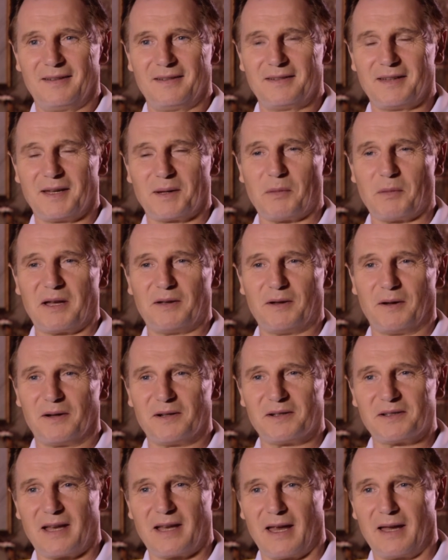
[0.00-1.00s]
take my
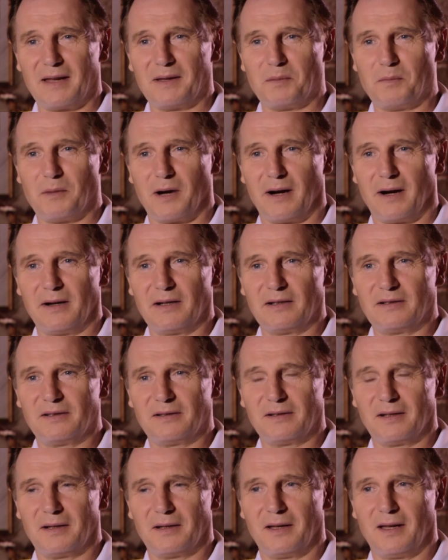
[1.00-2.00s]
daughter's hand in marriage,
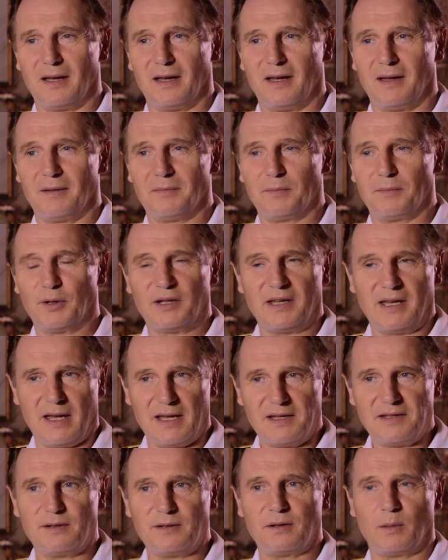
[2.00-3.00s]
and but he
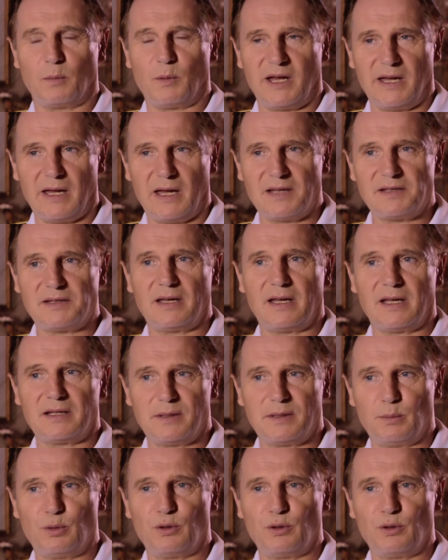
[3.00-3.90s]
has to, in my eyes, he has to